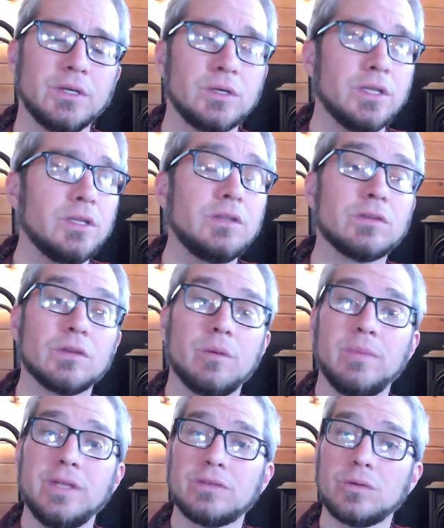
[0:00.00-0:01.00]
and these
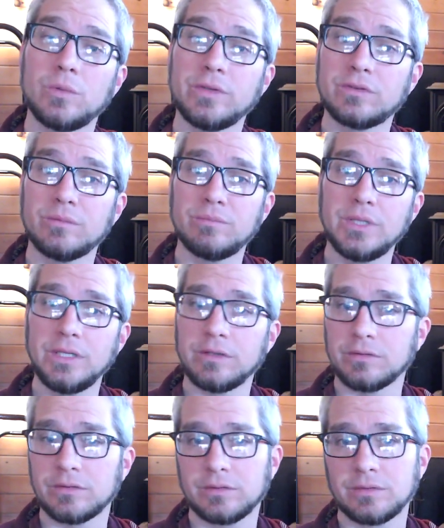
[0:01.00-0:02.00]
amazing wisdom
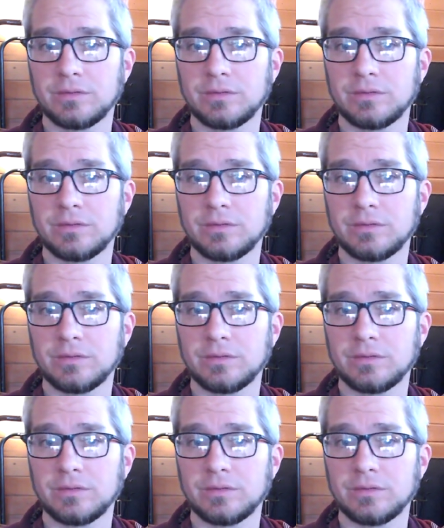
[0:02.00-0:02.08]
beings